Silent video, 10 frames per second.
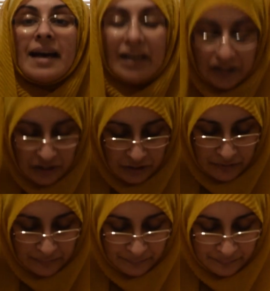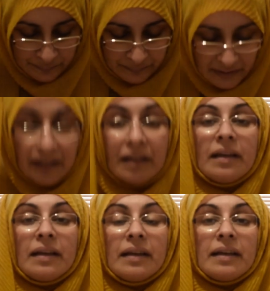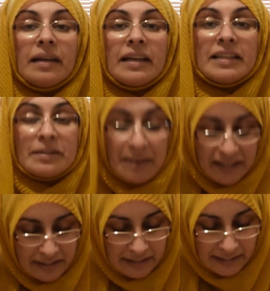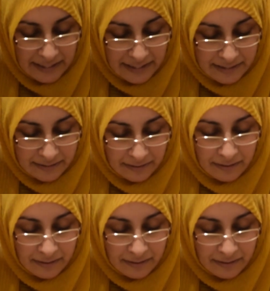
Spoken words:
action. It's meant to lead.